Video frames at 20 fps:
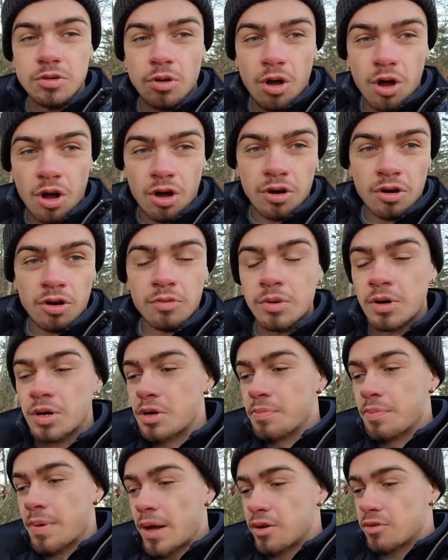are when you're
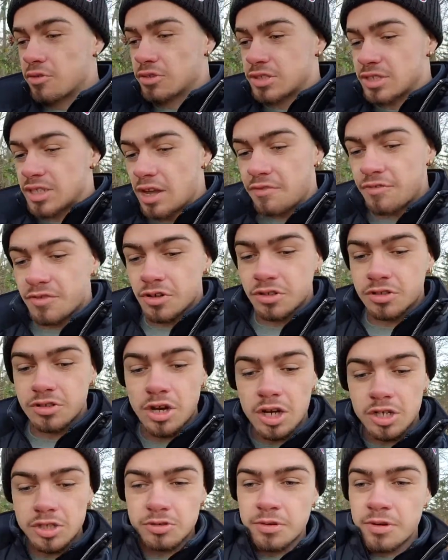by yourself or you talk
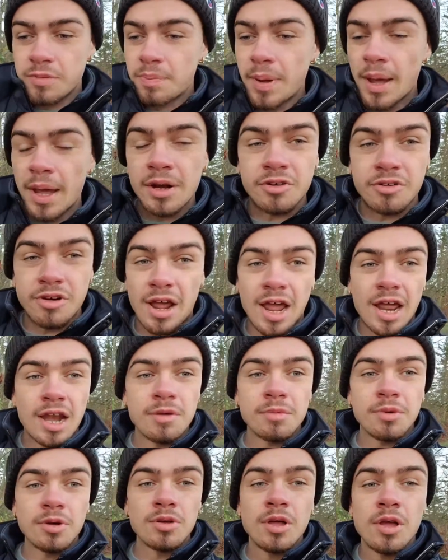to a pet or
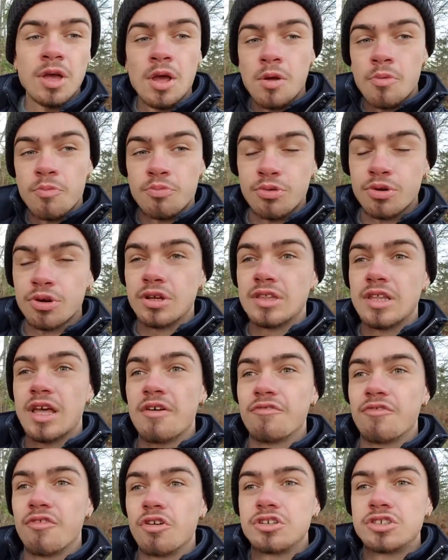animal, bringing that
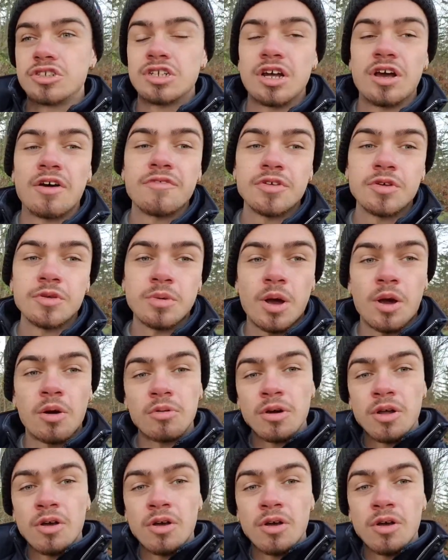version of you out,